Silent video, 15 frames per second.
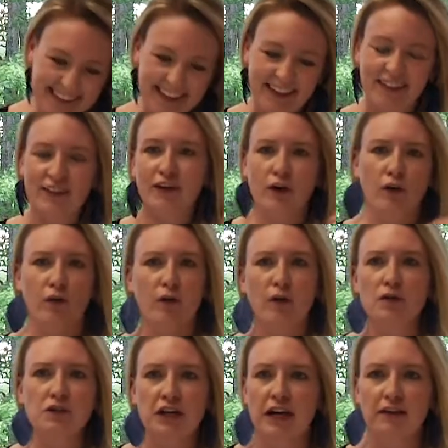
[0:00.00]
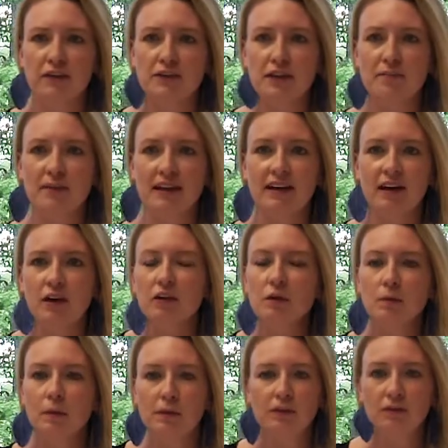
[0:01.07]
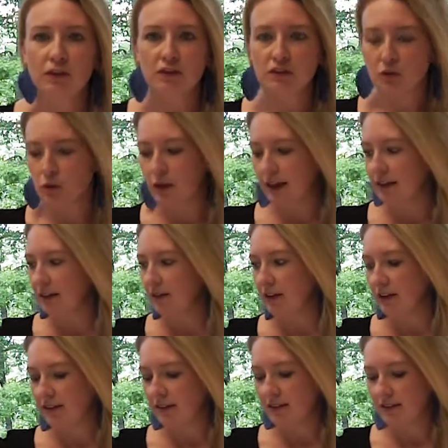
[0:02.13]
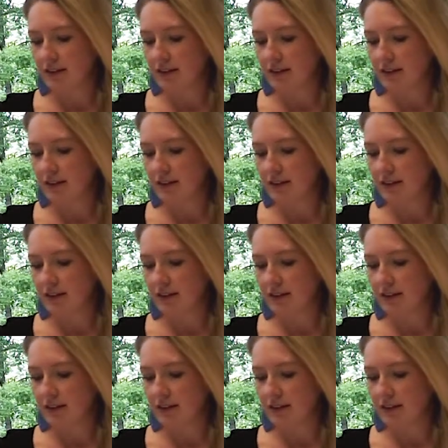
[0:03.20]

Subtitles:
Like crochet or something. All these people have such cool activities.